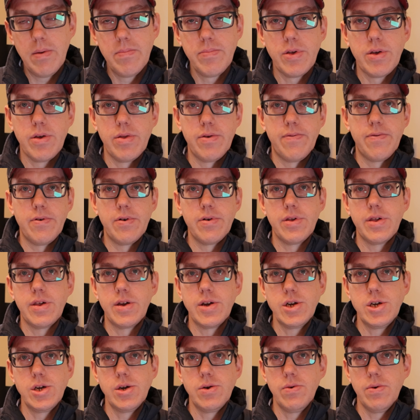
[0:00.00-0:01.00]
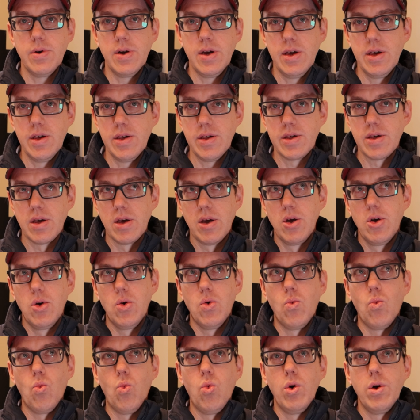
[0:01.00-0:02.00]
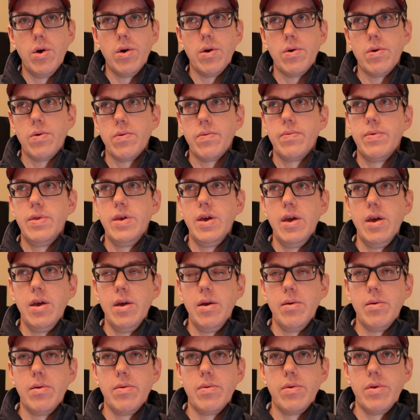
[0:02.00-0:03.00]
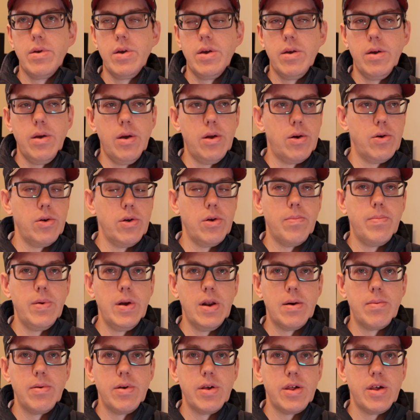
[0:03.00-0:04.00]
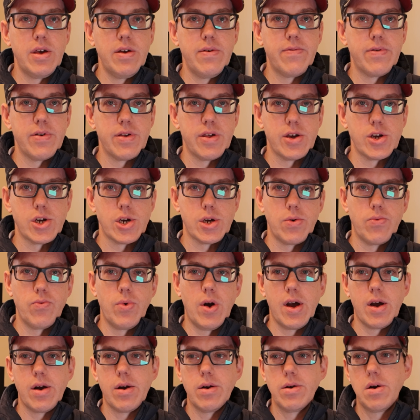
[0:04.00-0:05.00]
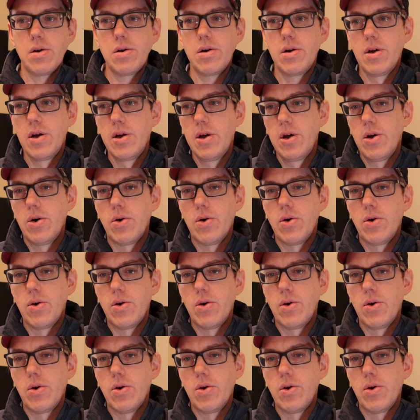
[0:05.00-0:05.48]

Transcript: So the first issue is, will your BWC physician of record,